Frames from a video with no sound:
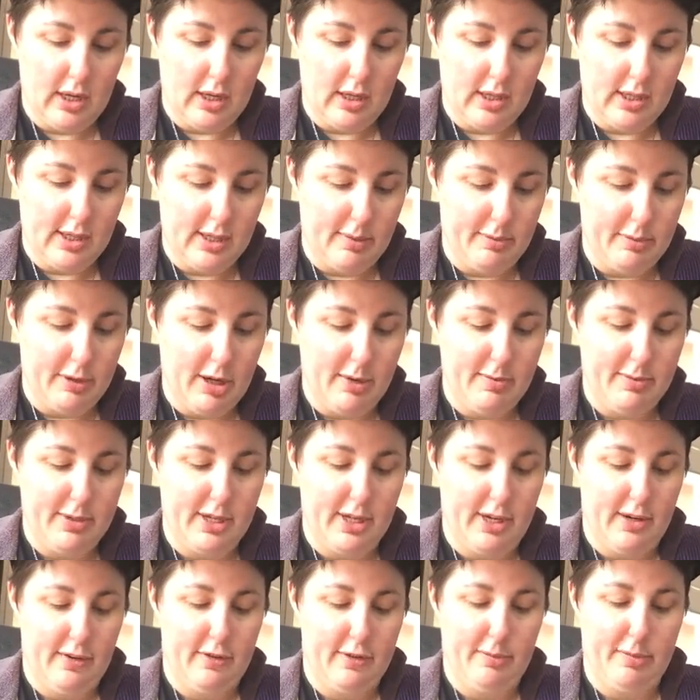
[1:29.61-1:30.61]
Sometimes
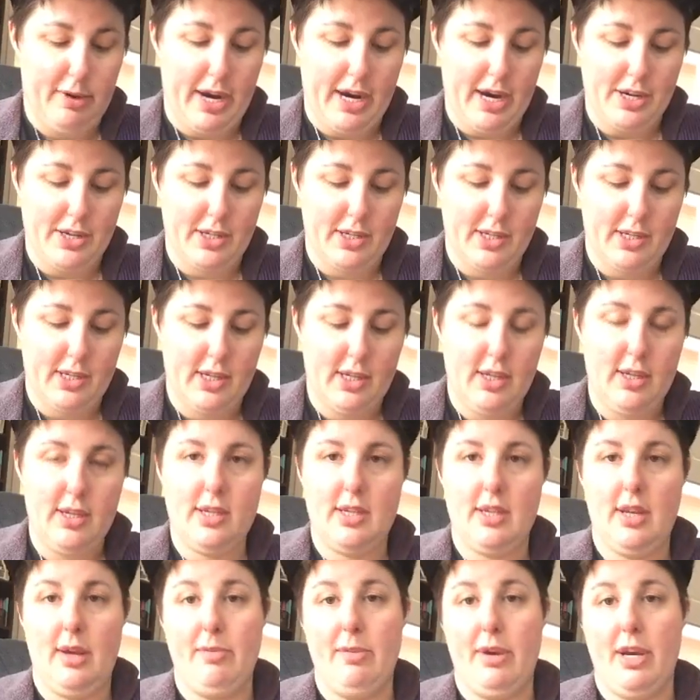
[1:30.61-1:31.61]
they're from
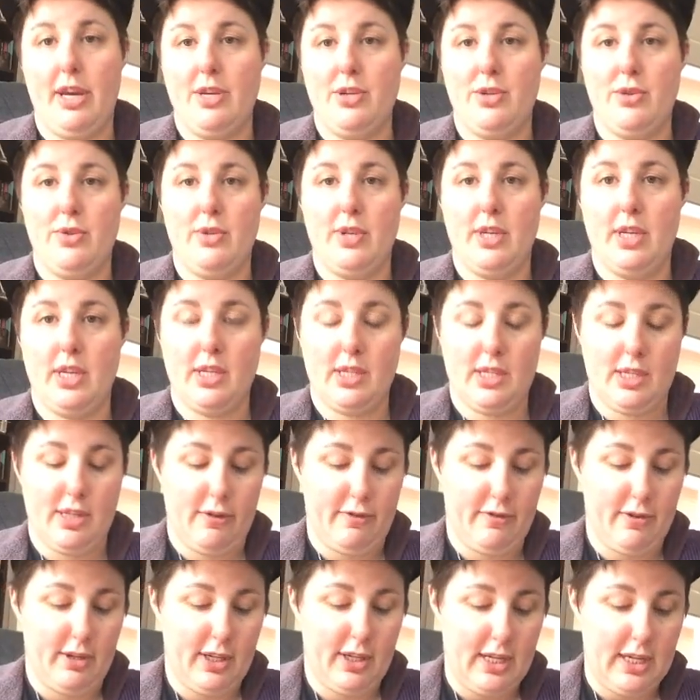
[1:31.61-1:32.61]
agencies, they may do things
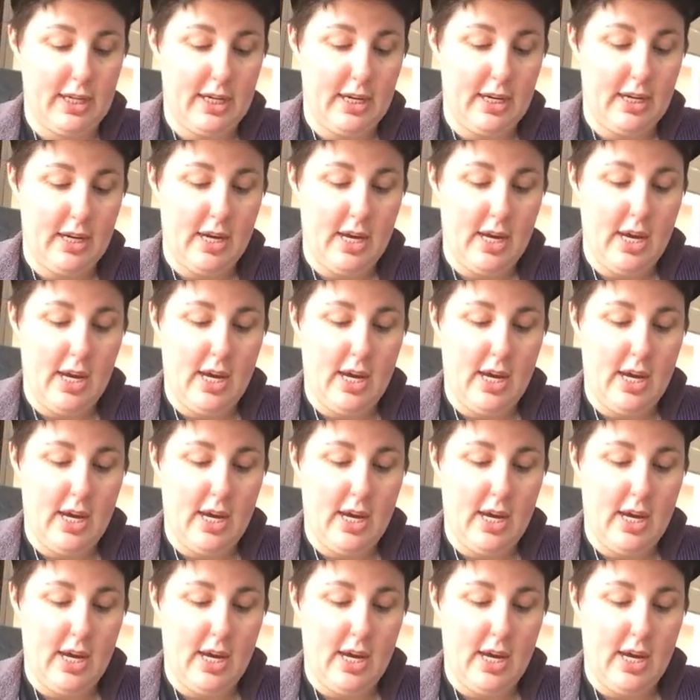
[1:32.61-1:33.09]
differently.